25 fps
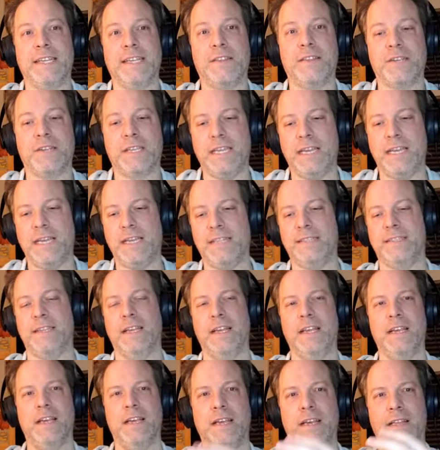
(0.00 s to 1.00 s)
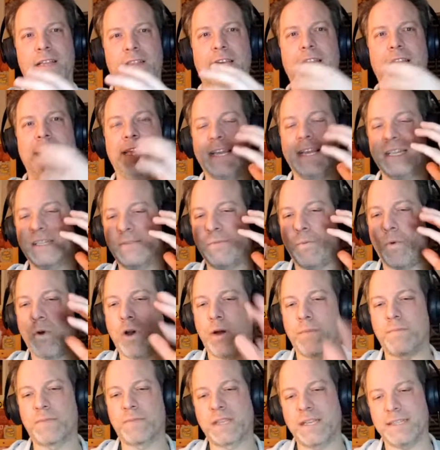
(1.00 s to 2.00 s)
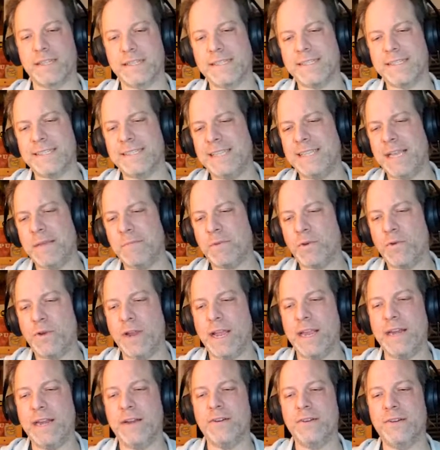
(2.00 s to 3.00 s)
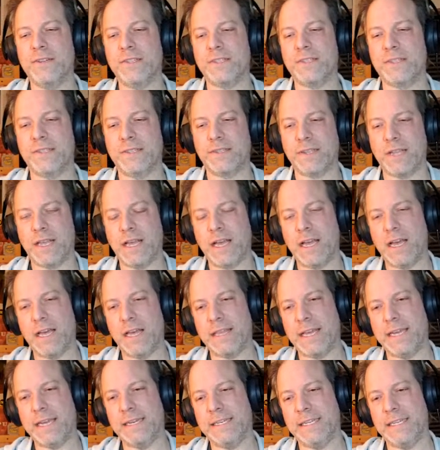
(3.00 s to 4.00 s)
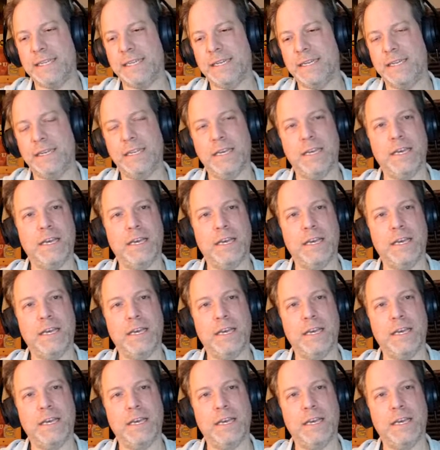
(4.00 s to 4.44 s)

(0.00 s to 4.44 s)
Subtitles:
other kids, then it gets warped because it's the same creators that did